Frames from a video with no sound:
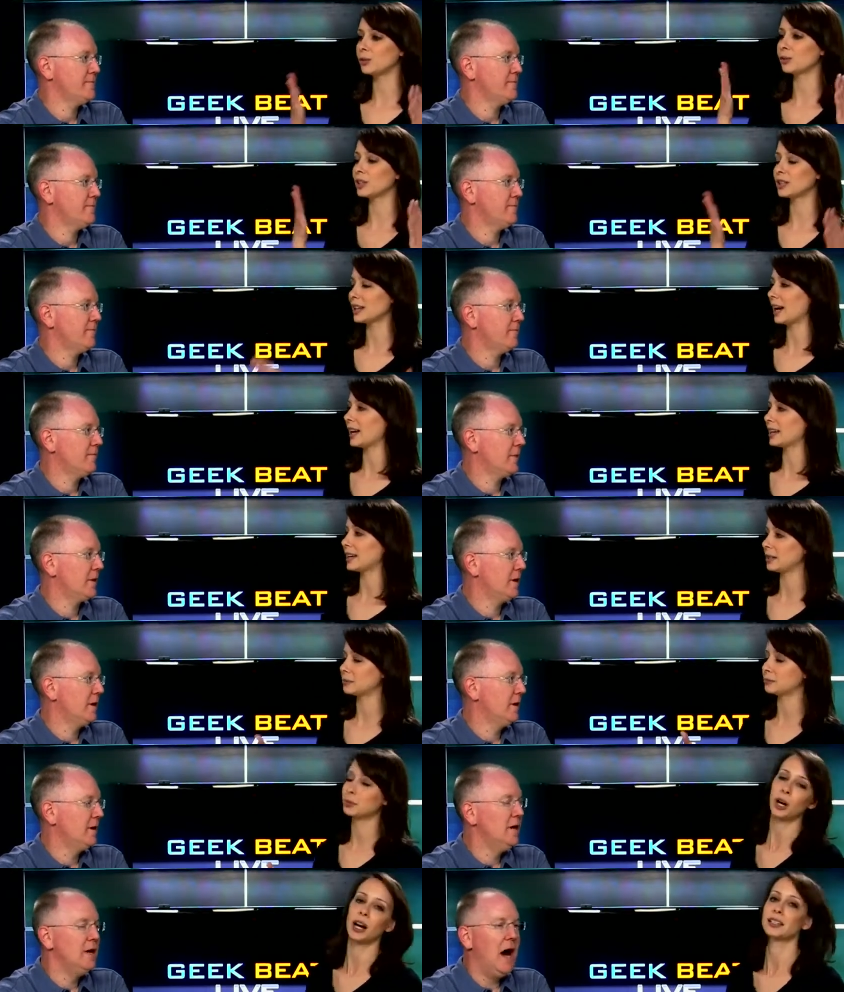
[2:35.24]
Speaker 1: the
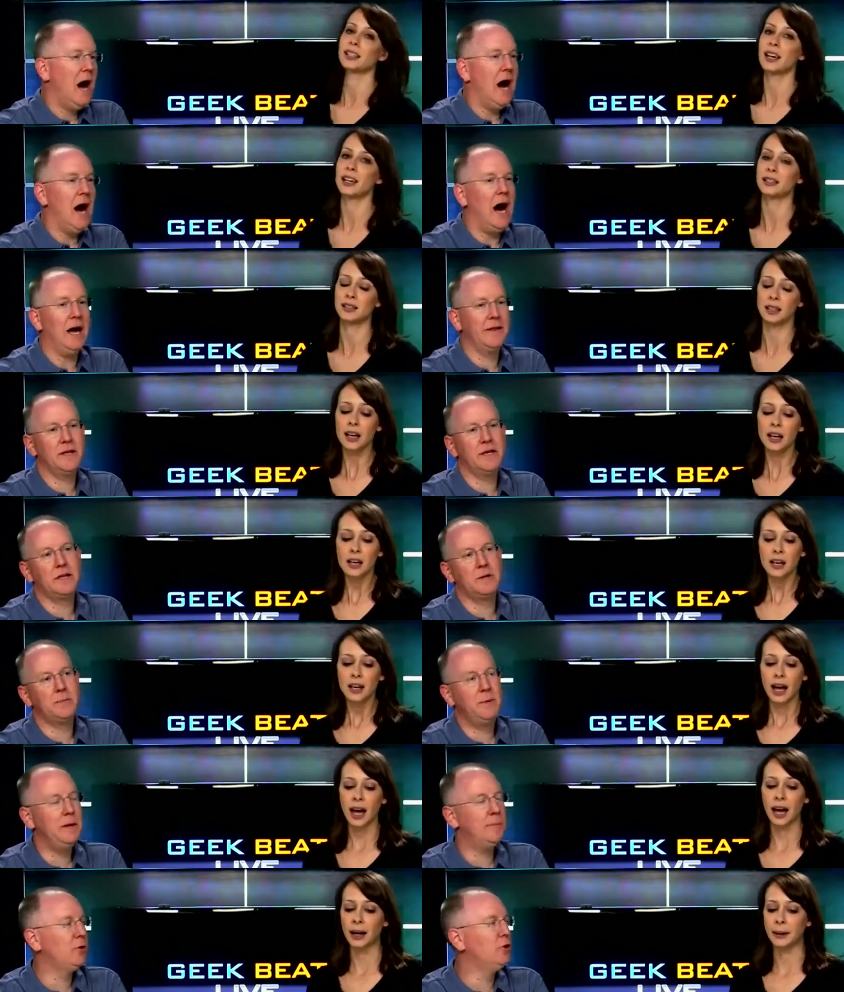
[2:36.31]
tagging process. I think the
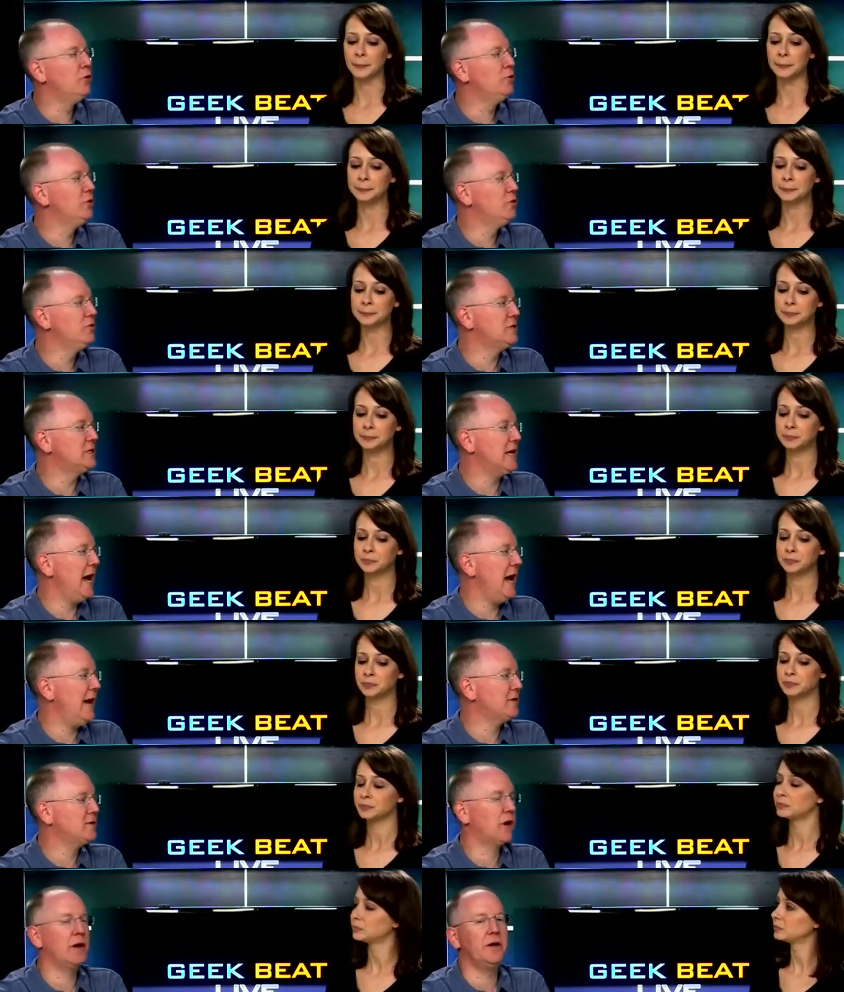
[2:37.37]
people um, who use
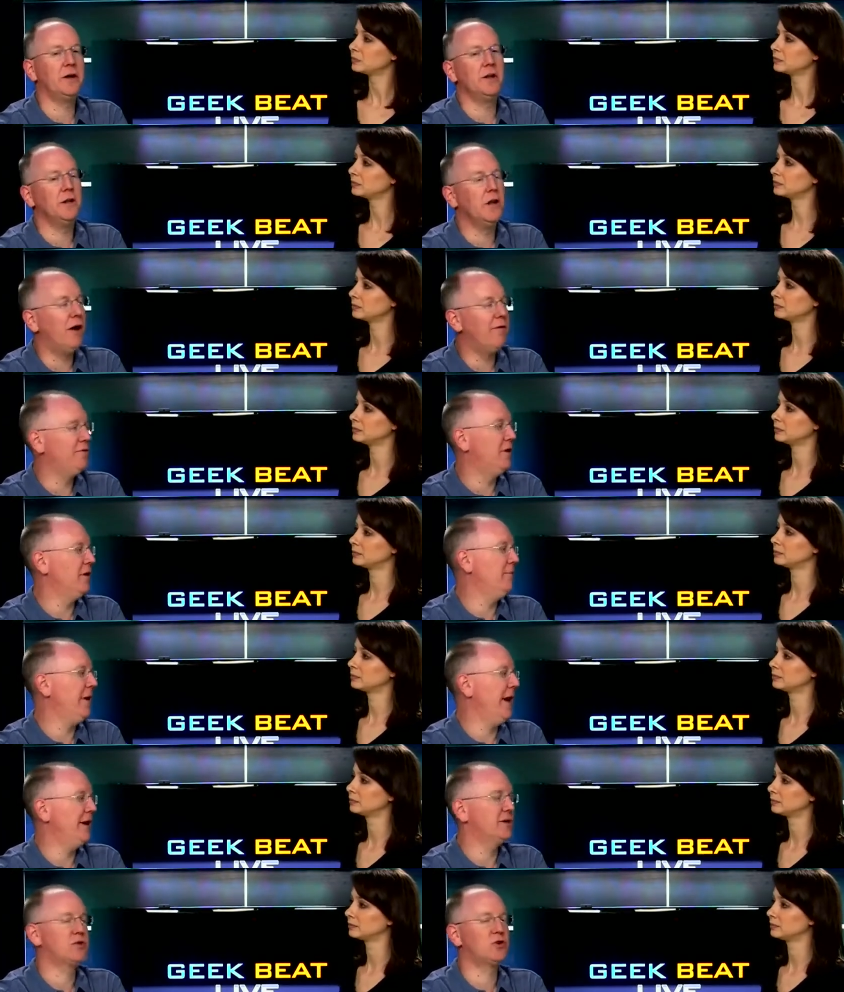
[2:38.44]
Speaker 2: tags are going to love them,
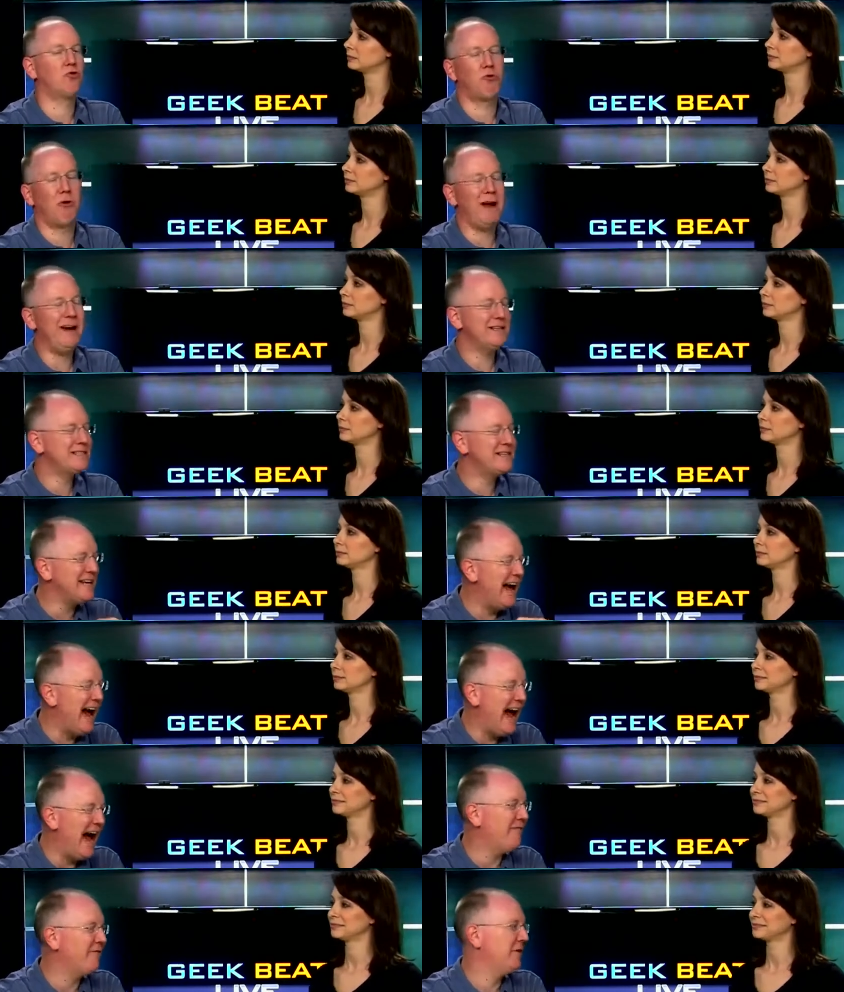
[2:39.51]
and it's great to
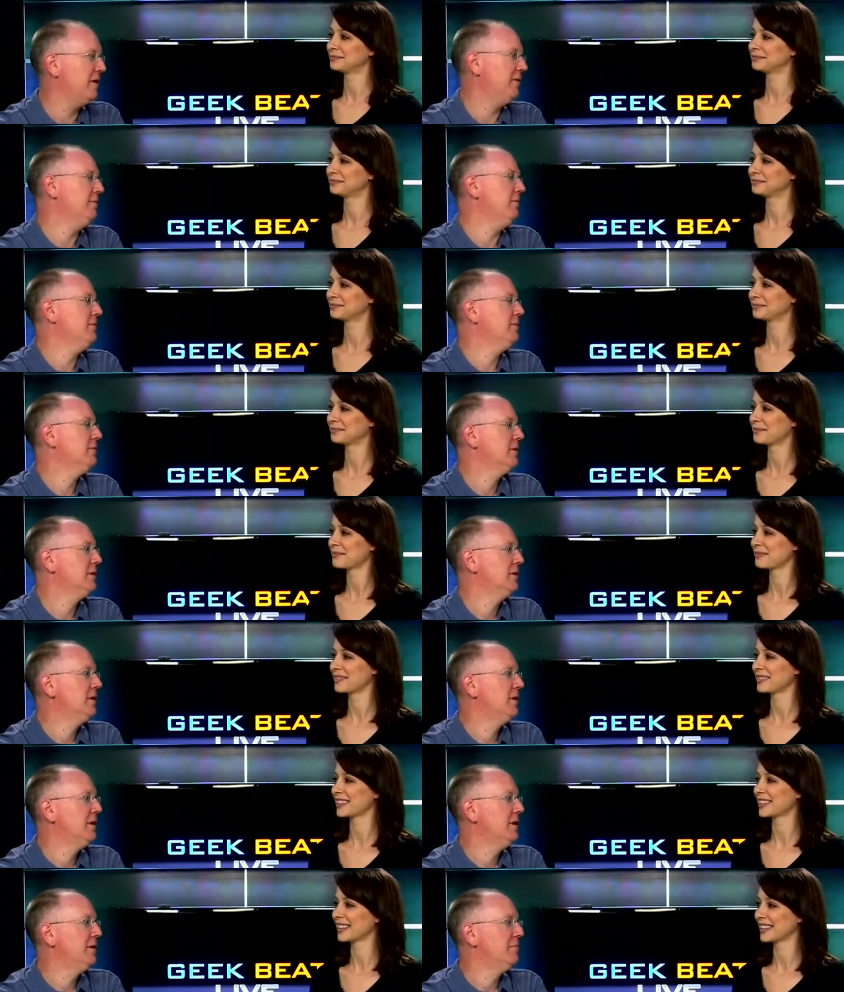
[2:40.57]
have them.
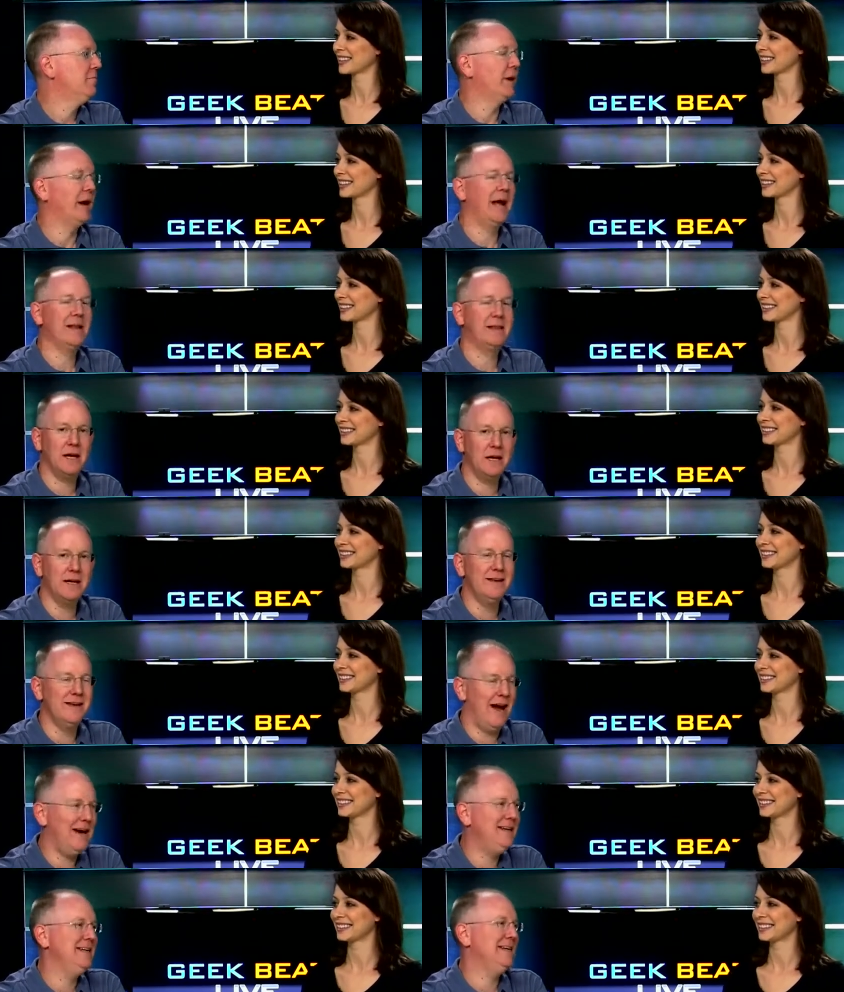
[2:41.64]
But I think
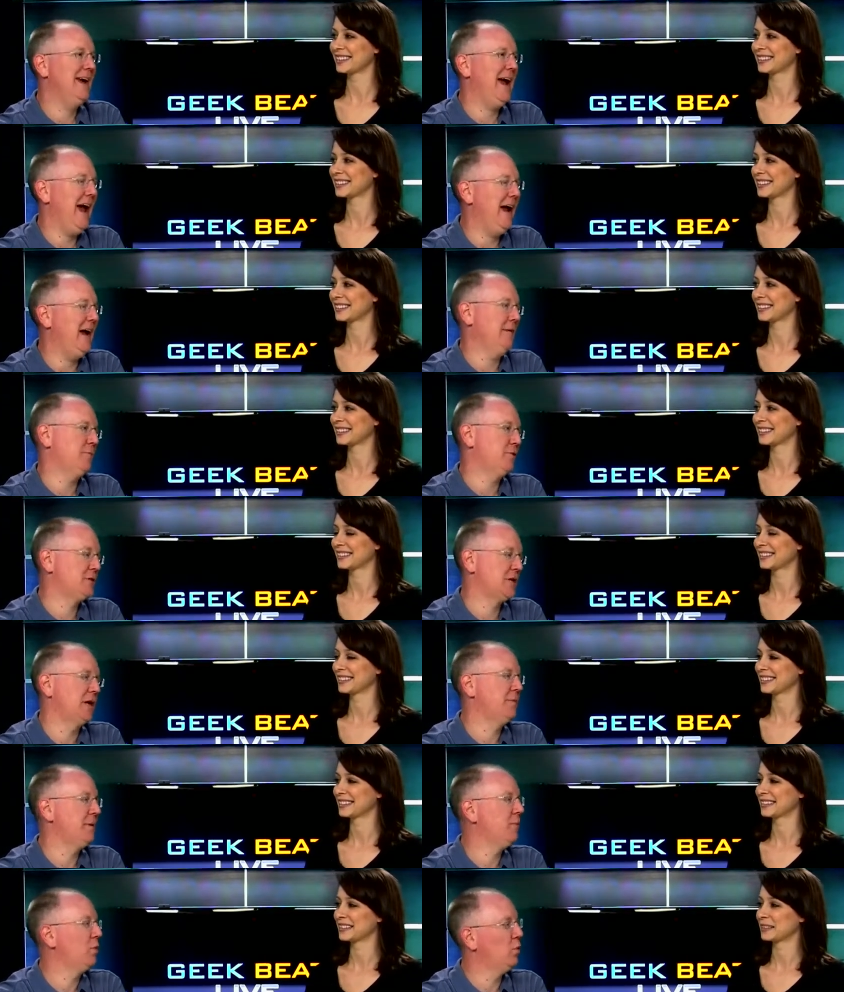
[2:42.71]
98% of people